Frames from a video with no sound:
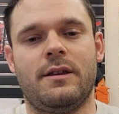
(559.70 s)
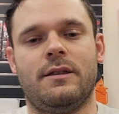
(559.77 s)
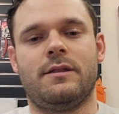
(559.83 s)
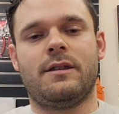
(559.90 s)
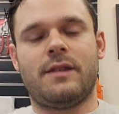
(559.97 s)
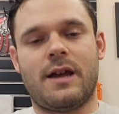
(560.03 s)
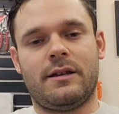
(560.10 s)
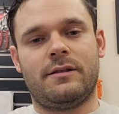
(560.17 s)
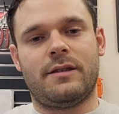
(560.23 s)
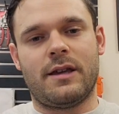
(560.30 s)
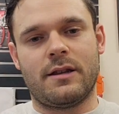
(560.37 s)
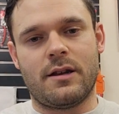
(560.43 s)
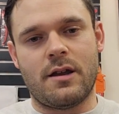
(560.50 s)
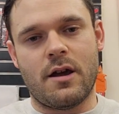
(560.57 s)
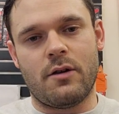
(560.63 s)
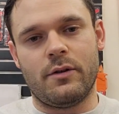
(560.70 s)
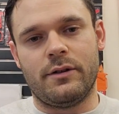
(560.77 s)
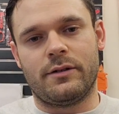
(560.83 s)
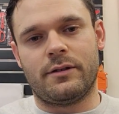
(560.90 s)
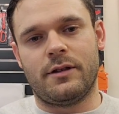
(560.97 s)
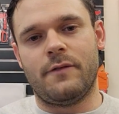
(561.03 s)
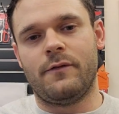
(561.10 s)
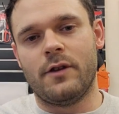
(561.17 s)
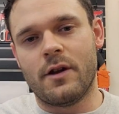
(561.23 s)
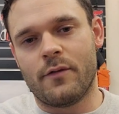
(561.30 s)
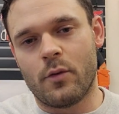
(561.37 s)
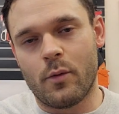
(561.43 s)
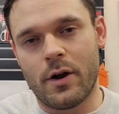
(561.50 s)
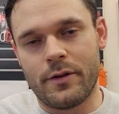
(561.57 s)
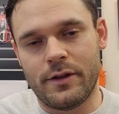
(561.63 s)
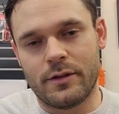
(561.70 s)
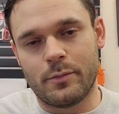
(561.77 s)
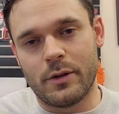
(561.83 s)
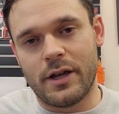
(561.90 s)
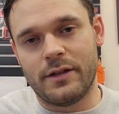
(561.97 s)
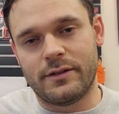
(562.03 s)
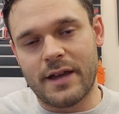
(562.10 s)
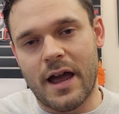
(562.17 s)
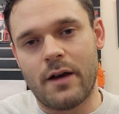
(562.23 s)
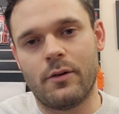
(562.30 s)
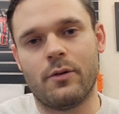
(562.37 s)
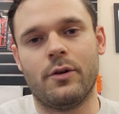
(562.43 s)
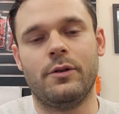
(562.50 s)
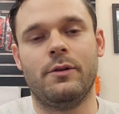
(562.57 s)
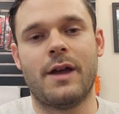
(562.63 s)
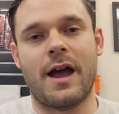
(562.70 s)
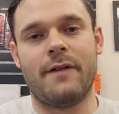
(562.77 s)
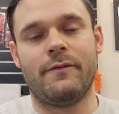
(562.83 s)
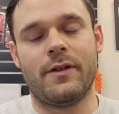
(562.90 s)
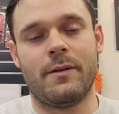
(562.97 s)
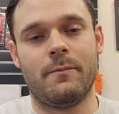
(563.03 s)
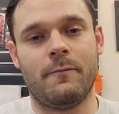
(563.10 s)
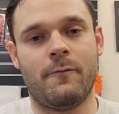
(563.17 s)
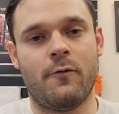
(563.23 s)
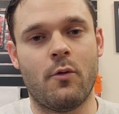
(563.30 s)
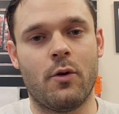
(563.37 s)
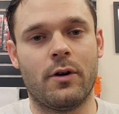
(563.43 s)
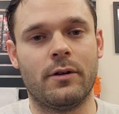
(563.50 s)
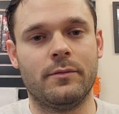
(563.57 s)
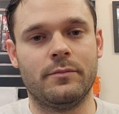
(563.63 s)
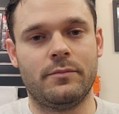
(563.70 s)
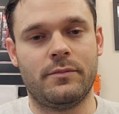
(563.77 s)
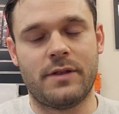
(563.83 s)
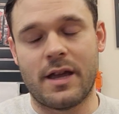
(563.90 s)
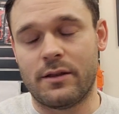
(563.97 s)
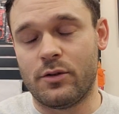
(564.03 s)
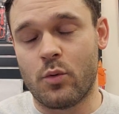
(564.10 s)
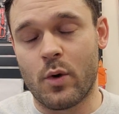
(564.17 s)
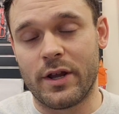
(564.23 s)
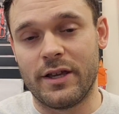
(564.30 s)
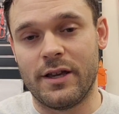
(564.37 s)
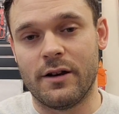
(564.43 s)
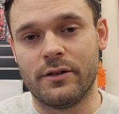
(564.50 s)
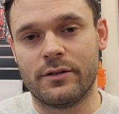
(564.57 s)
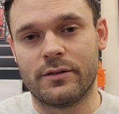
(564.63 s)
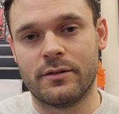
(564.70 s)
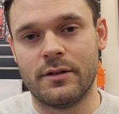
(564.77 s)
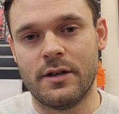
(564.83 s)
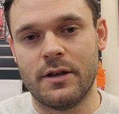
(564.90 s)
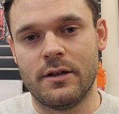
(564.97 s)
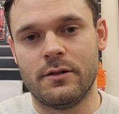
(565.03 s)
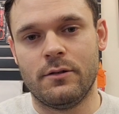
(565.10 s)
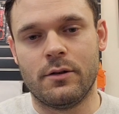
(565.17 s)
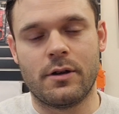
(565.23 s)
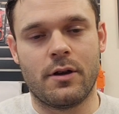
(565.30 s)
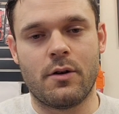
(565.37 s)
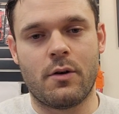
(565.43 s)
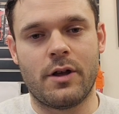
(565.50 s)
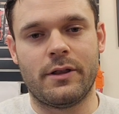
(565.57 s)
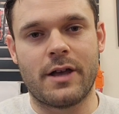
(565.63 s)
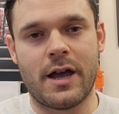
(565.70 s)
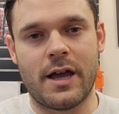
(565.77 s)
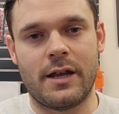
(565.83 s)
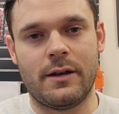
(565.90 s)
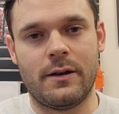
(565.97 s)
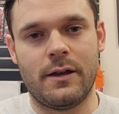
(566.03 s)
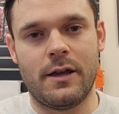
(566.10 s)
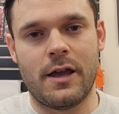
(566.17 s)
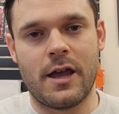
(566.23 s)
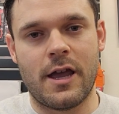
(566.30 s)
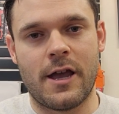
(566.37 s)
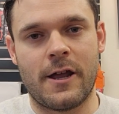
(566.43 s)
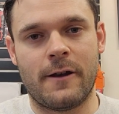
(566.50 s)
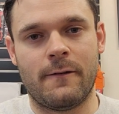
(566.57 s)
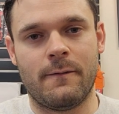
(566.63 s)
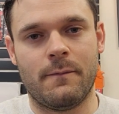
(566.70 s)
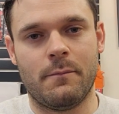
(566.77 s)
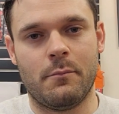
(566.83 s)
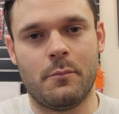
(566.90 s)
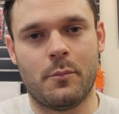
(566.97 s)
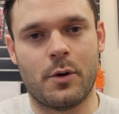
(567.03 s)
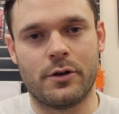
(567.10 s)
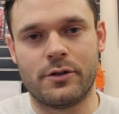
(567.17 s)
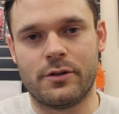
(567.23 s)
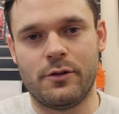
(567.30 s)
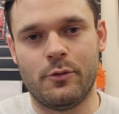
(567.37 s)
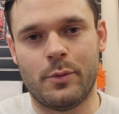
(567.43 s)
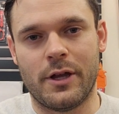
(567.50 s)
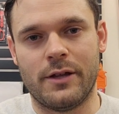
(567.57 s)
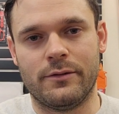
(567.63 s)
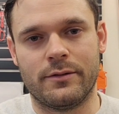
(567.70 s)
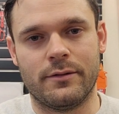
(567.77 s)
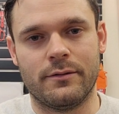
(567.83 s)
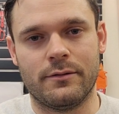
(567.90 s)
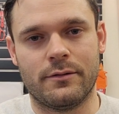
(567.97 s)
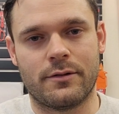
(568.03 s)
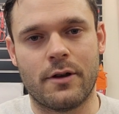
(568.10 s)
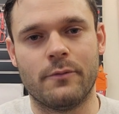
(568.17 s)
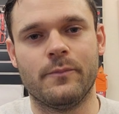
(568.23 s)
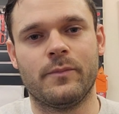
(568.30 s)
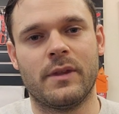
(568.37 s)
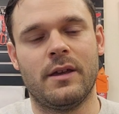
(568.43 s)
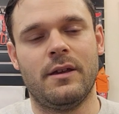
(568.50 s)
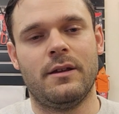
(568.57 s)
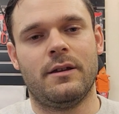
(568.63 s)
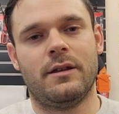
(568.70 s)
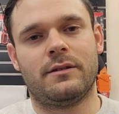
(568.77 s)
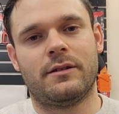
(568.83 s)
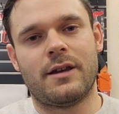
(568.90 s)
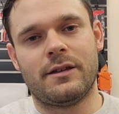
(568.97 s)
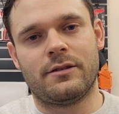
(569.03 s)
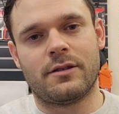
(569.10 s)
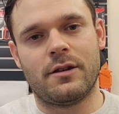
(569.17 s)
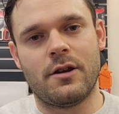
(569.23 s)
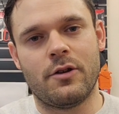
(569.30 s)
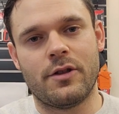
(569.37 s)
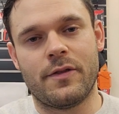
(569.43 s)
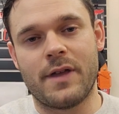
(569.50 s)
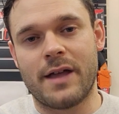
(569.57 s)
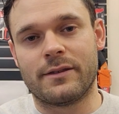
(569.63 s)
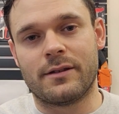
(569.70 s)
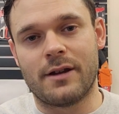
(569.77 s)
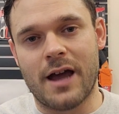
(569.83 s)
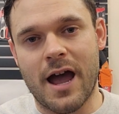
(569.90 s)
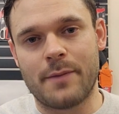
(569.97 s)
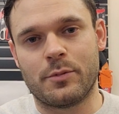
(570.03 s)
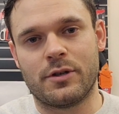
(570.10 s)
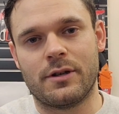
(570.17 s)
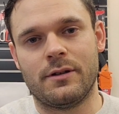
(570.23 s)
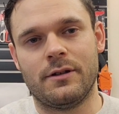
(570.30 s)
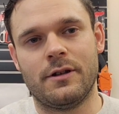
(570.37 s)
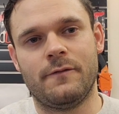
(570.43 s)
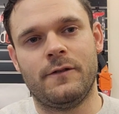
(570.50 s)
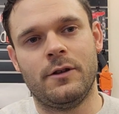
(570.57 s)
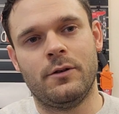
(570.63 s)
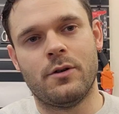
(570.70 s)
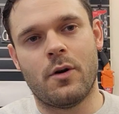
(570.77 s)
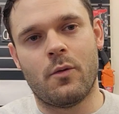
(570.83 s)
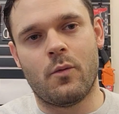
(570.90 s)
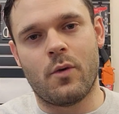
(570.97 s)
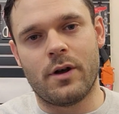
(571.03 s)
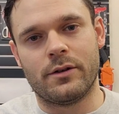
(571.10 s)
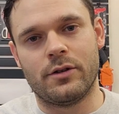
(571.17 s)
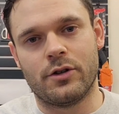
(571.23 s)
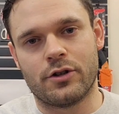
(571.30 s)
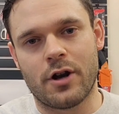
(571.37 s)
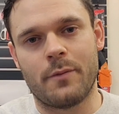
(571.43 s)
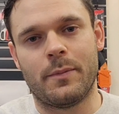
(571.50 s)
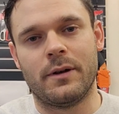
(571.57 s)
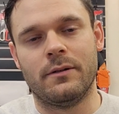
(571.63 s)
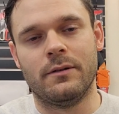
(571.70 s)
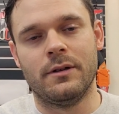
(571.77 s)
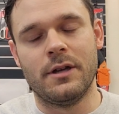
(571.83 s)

the nice thing to know is if you ever wear these blades out or you have them for 10, 20 years, you can go online and purchase new blades. So it's nice to know that that's an option if you don't want to sharpen.